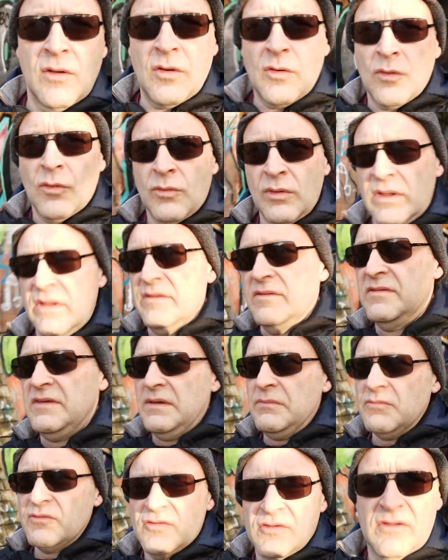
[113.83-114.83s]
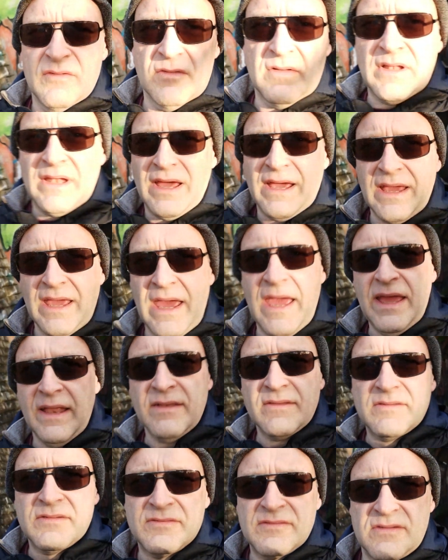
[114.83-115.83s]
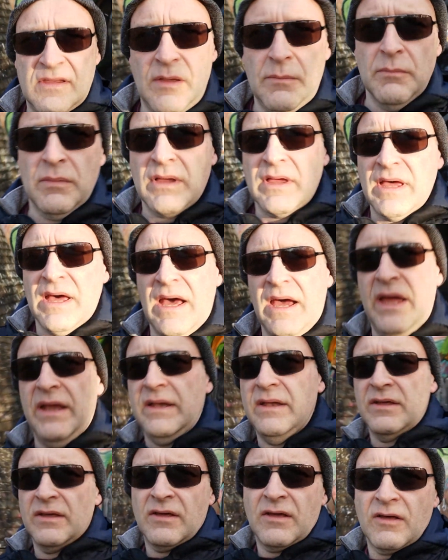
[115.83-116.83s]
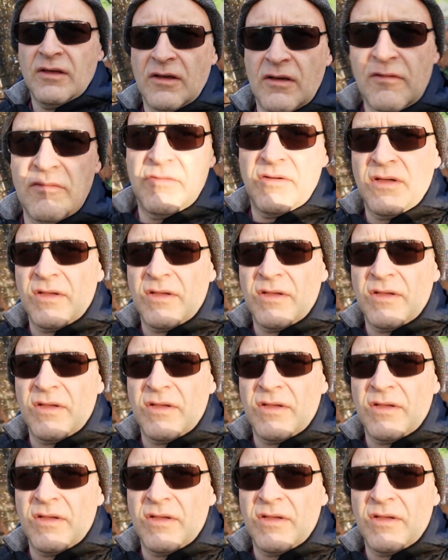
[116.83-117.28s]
Well, it seemed to add some kind of